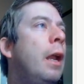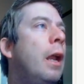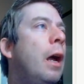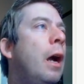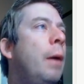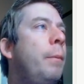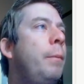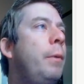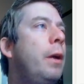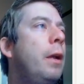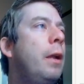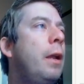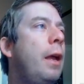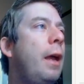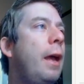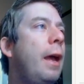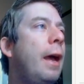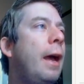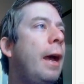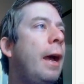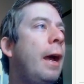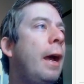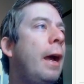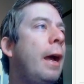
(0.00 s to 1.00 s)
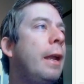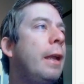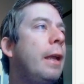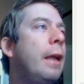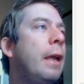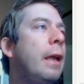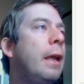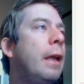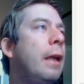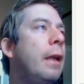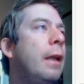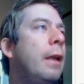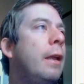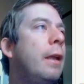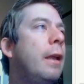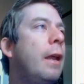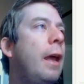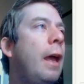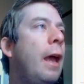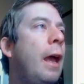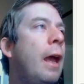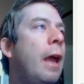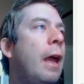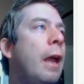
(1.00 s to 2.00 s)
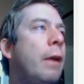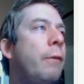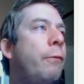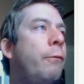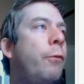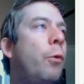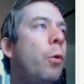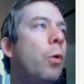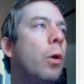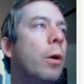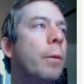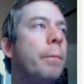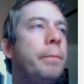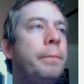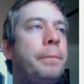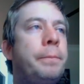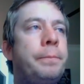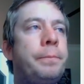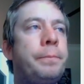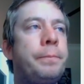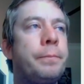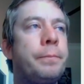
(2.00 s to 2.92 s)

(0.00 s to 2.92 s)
I'm going to add in a form